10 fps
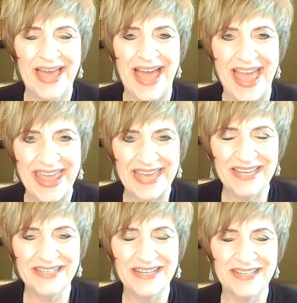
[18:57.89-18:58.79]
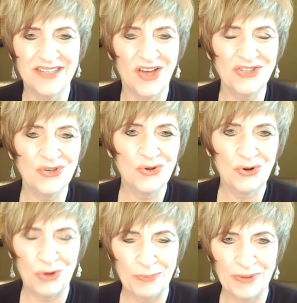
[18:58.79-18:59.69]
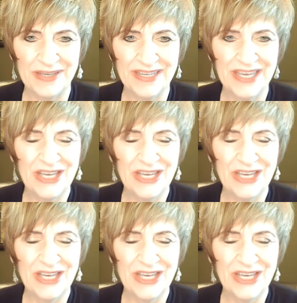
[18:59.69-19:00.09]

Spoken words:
And it's also crippling